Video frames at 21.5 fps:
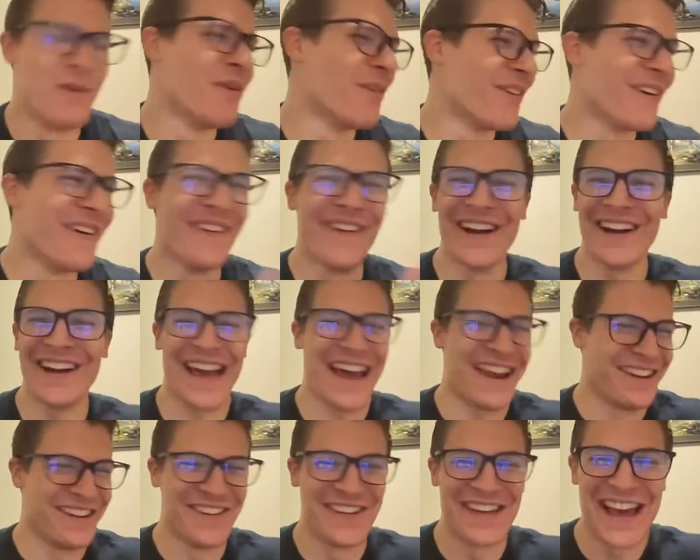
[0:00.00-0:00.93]
I
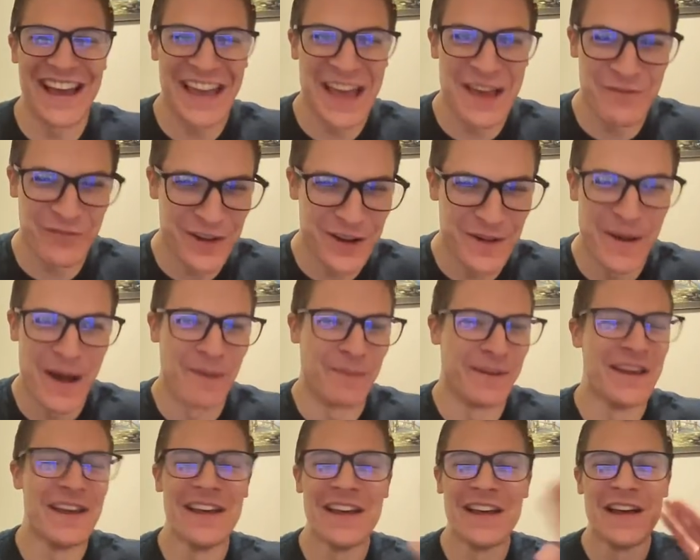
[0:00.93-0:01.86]
don't know where that came from.
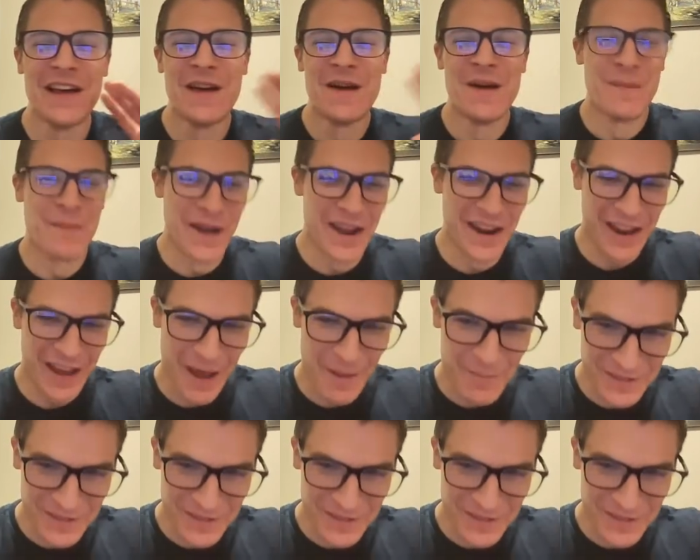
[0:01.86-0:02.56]
But